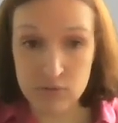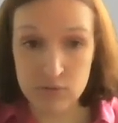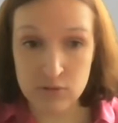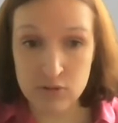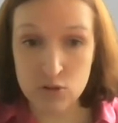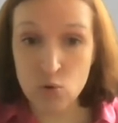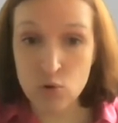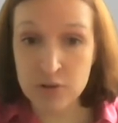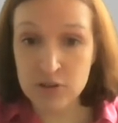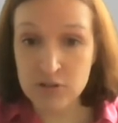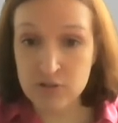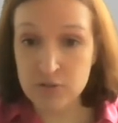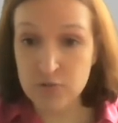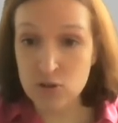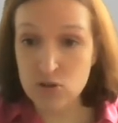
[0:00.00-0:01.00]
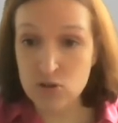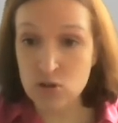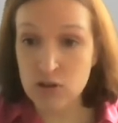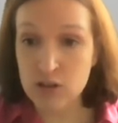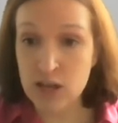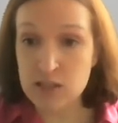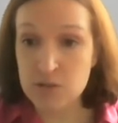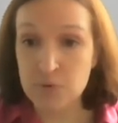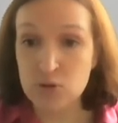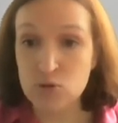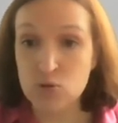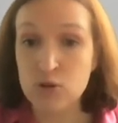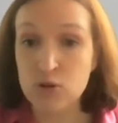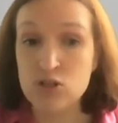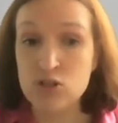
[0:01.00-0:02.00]
author refers to an expert
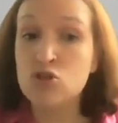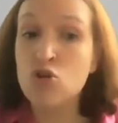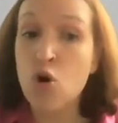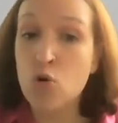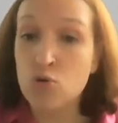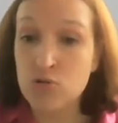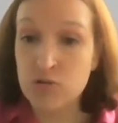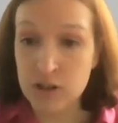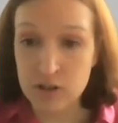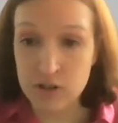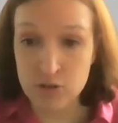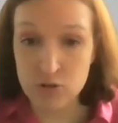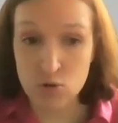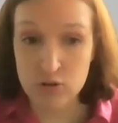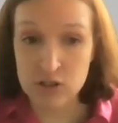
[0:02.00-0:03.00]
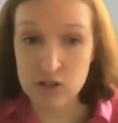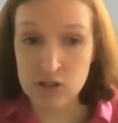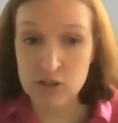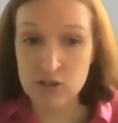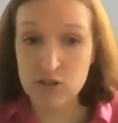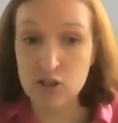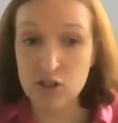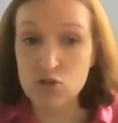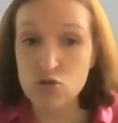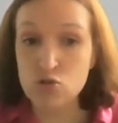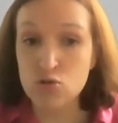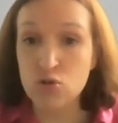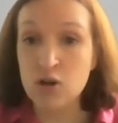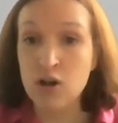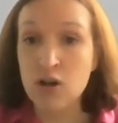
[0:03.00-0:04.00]
who has no real authority in the
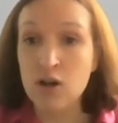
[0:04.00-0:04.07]
issue.